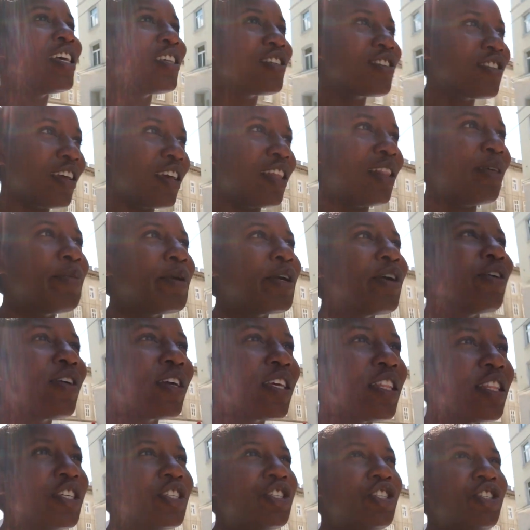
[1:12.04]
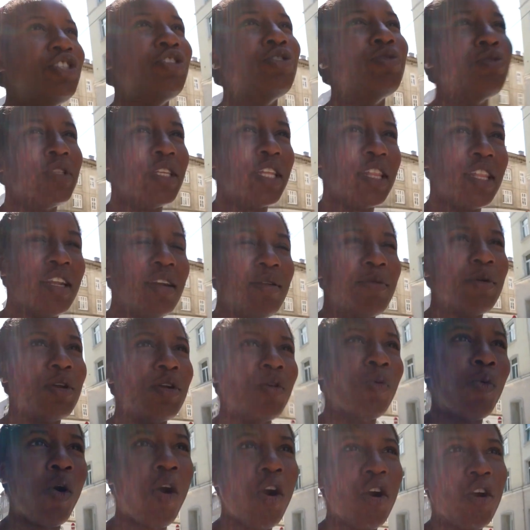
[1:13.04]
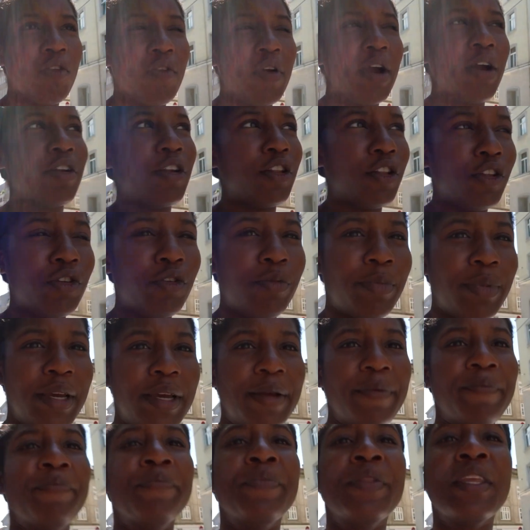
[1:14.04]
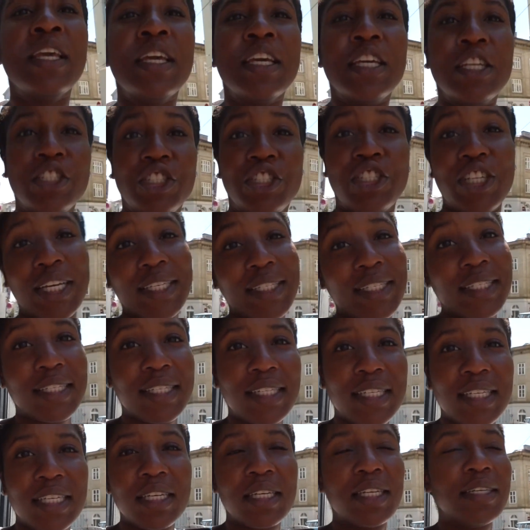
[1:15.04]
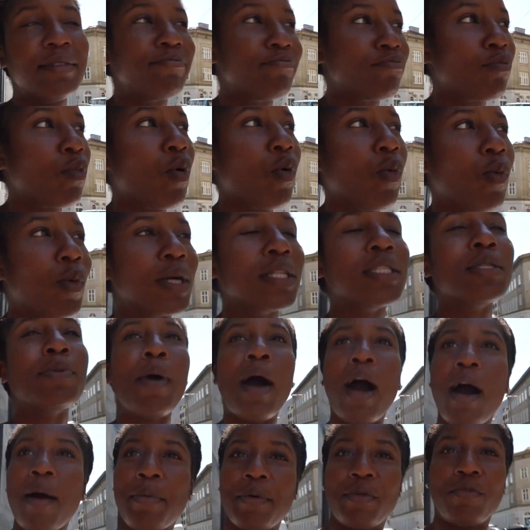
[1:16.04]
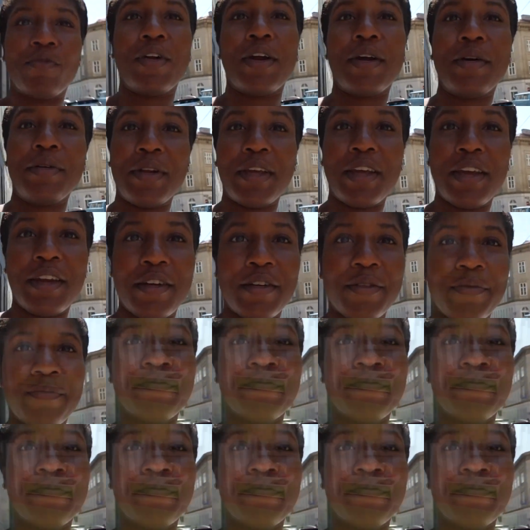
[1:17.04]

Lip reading: So yeah, let me go get this juice and then I'm gonna walk around a little bit just to see what's popping around here.